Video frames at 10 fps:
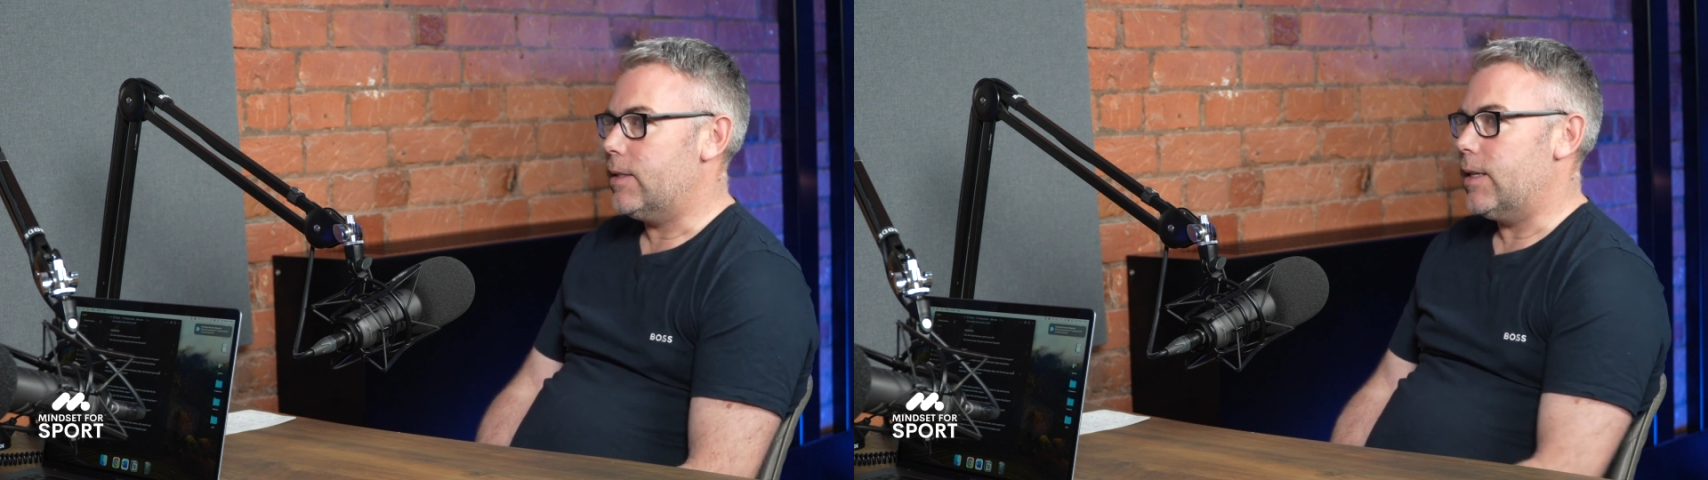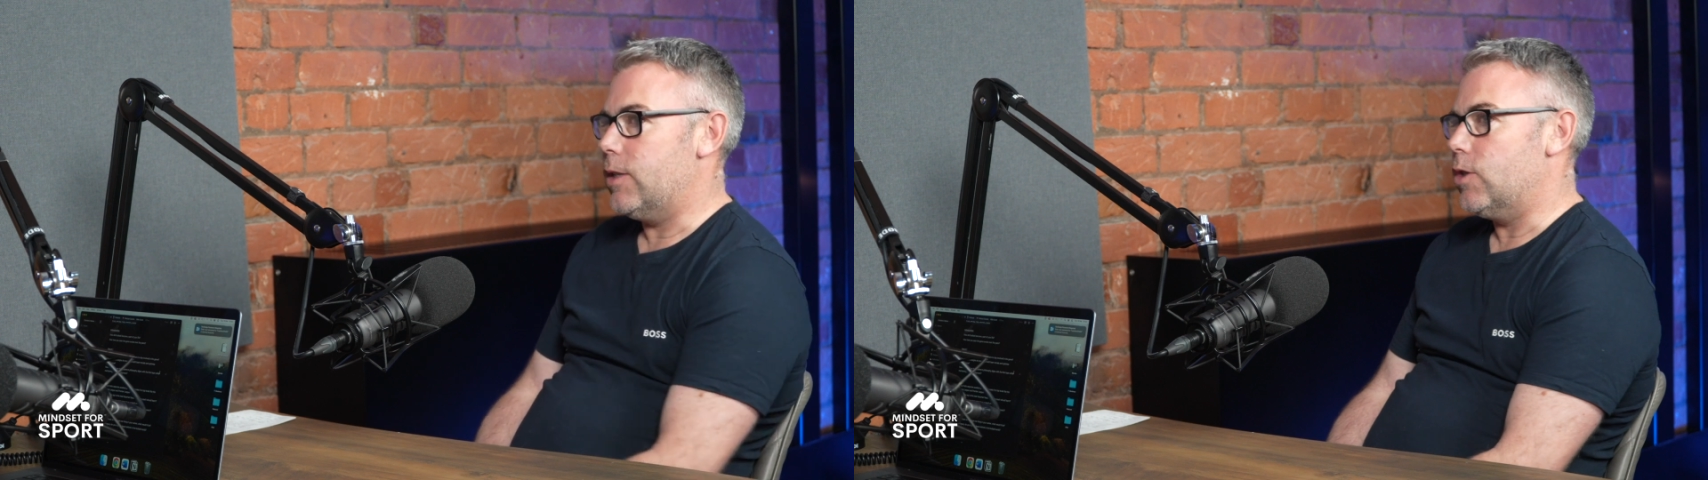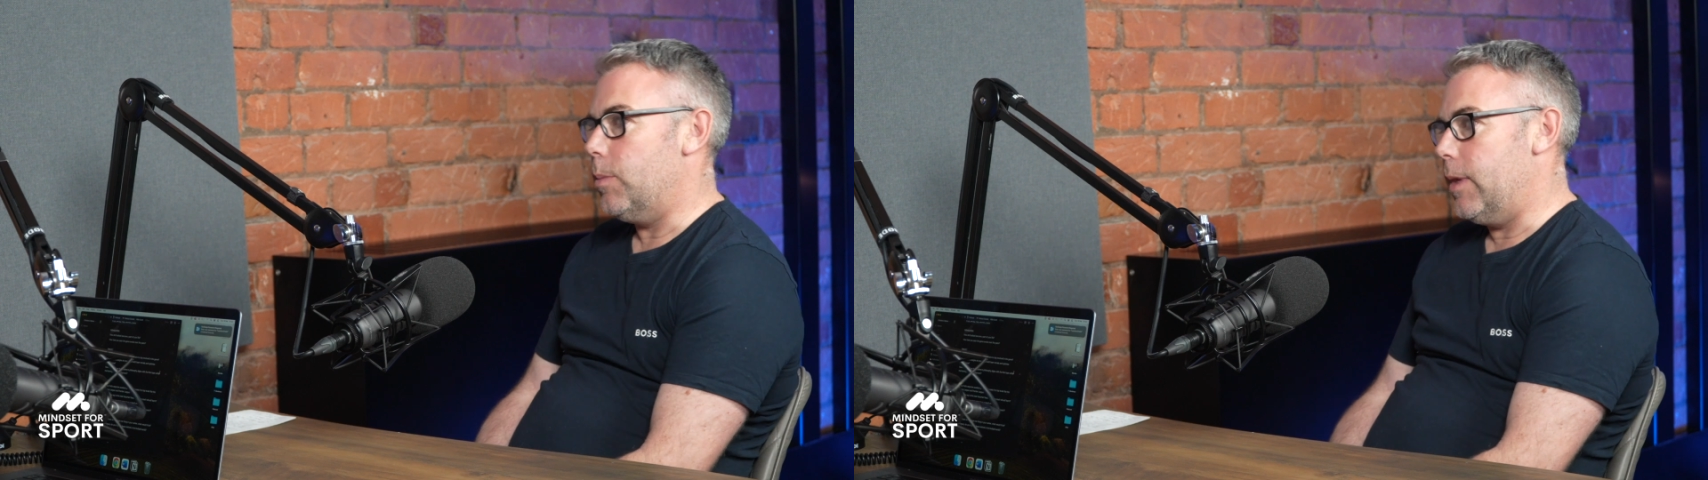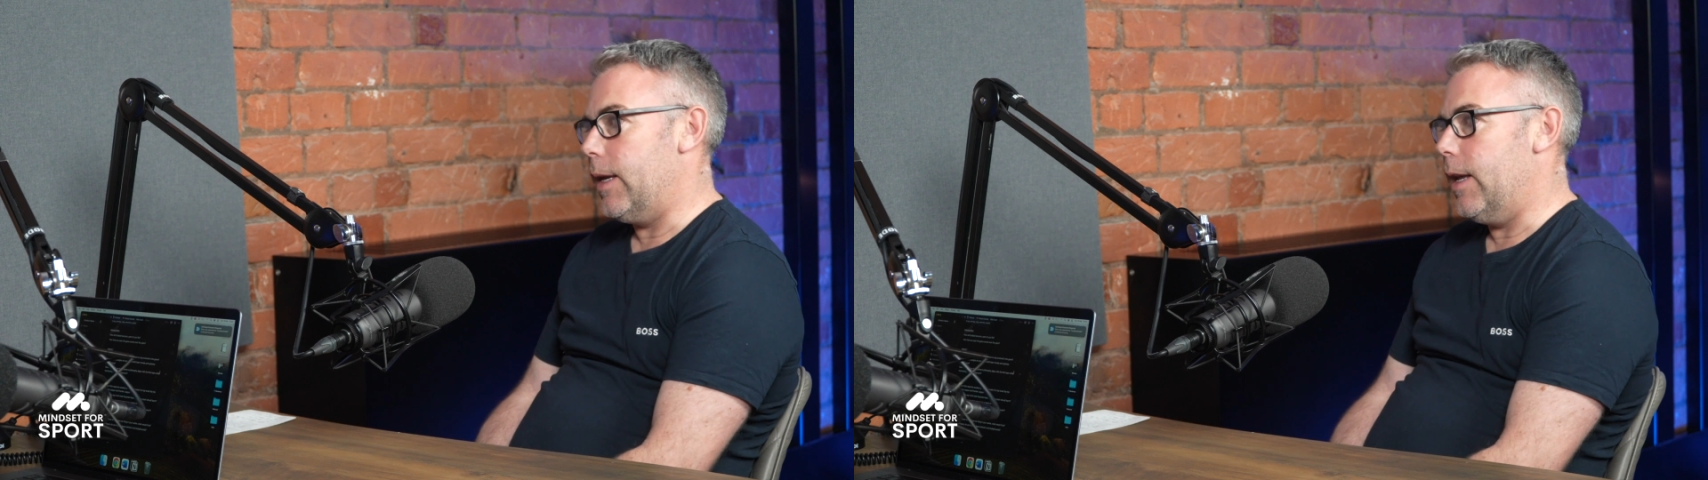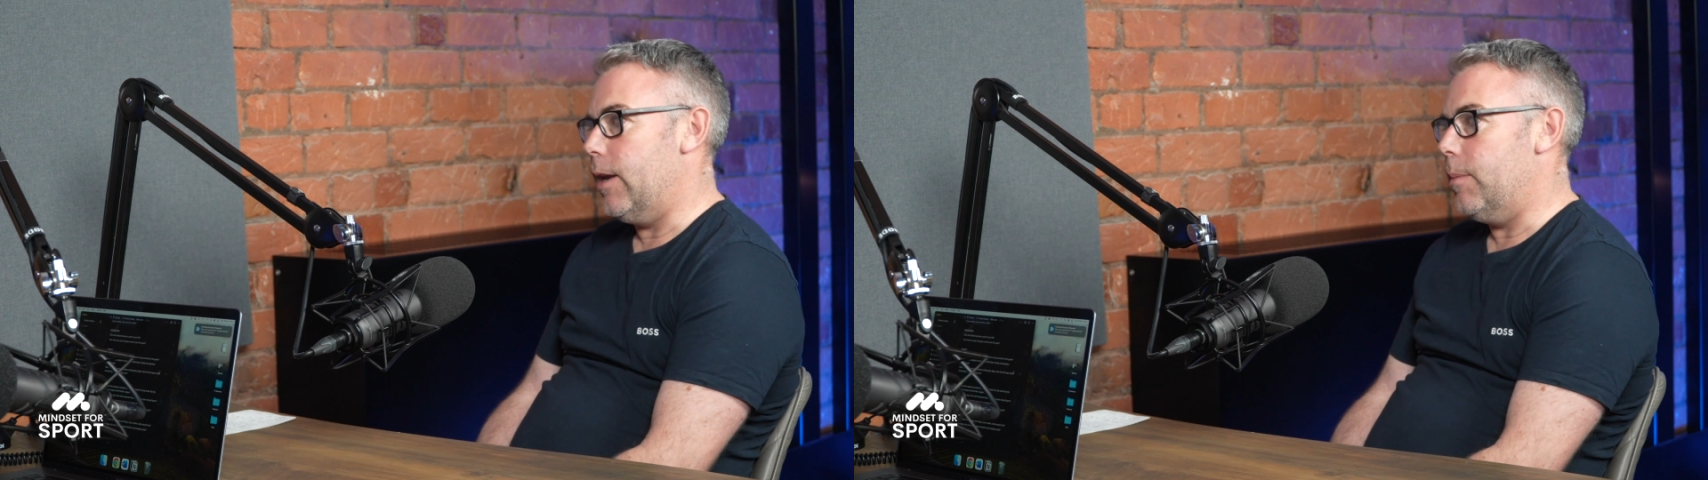they see
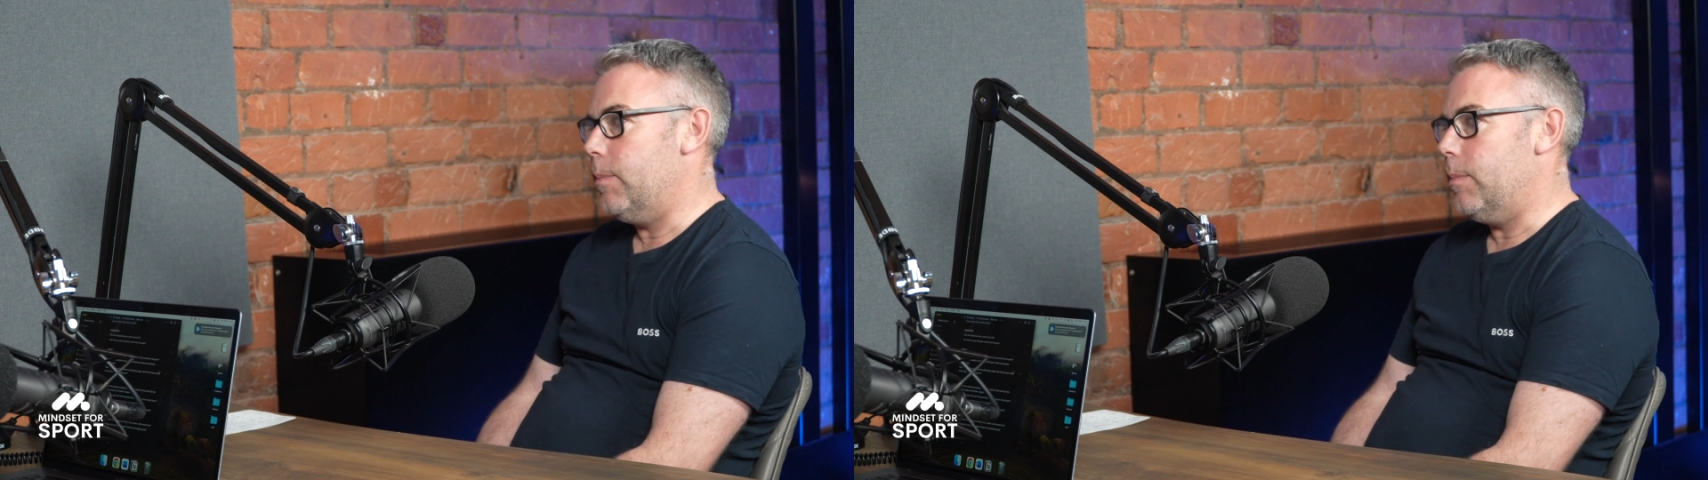something in,